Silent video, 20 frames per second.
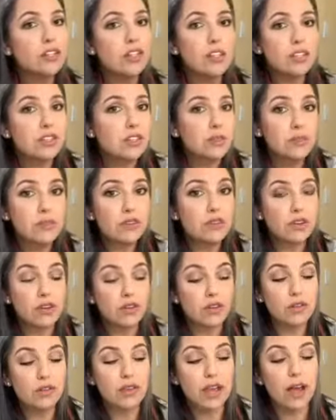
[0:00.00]
just
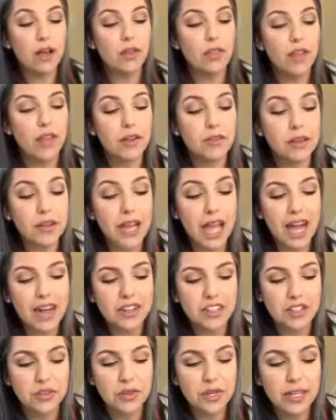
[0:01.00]
observe how they
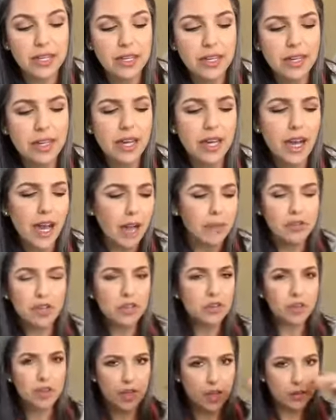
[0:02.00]
react to it. I'm
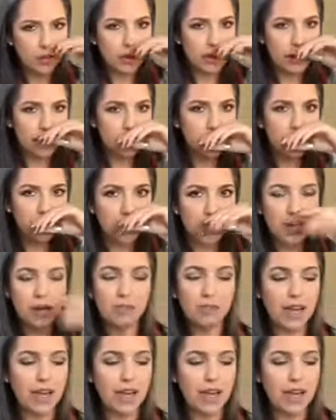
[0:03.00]
sure they wouldn't enjoy